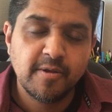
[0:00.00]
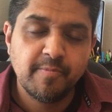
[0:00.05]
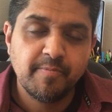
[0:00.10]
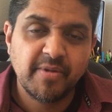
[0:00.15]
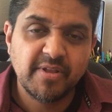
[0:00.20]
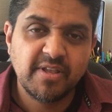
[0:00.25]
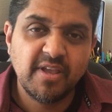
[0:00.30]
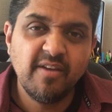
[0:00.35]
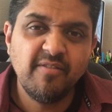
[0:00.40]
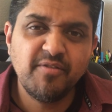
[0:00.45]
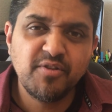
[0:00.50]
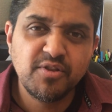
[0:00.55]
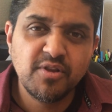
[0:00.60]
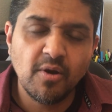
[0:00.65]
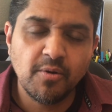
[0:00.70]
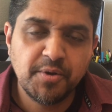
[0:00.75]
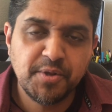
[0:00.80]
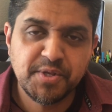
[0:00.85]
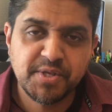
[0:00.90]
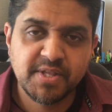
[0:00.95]
But you ever
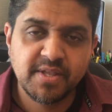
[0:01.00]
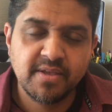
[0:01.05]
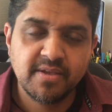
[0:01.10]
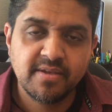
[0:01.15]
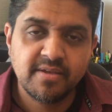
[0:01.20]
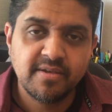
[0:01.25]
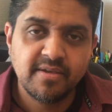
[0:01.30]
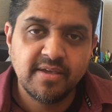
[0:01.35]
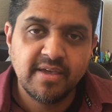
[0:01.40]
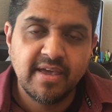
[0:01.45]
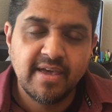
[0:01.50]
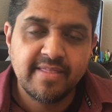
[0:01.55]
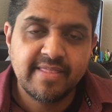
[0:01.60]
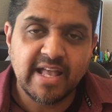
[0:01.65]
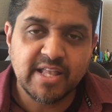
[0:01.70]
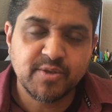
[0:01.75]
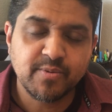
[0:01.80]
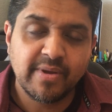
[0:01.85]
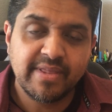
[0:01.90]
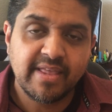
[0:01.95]
noticed
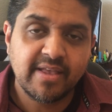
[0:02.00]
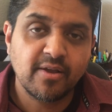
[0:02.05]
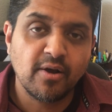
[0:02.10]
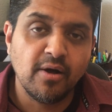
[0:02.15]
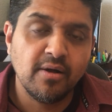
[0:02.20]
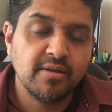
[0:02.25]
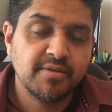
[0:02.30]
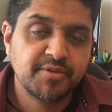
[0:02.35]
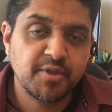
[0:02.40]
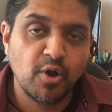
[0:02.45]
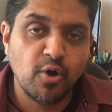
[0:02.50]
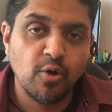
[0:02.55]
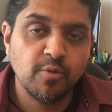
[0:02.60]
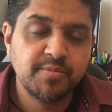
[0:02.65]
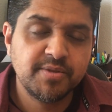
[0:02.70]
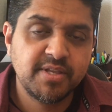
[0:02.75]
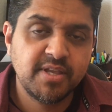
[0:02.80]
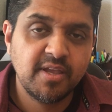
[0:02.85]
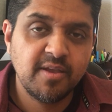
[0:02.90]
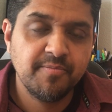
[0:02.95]
that's why they call it the home
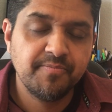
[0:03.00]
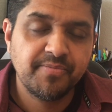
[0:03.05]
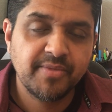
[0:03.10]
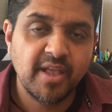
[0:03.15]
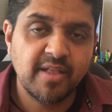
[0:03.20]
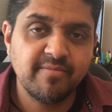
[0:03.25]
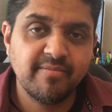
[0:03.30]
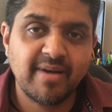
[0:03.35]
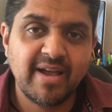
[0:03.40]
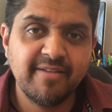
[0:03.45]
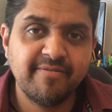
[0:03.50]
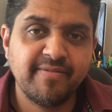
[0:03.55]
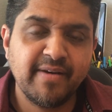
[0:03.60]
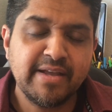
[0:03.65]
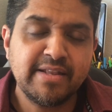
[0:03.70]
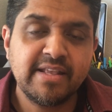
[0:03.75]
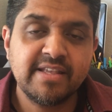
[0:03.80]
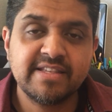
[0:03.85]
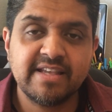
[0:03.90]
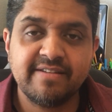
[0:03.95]
team? In my
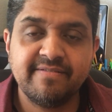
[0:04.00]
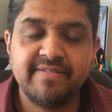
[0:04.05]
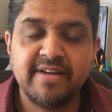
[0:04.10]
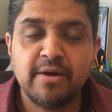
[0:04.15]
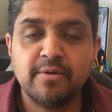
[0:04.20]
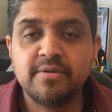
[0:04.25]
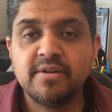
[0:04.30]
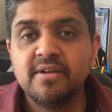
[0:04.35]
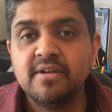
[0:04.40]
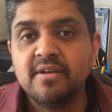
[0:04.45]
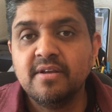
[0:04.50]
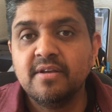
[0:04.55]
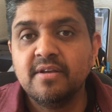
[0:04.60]
findings, I found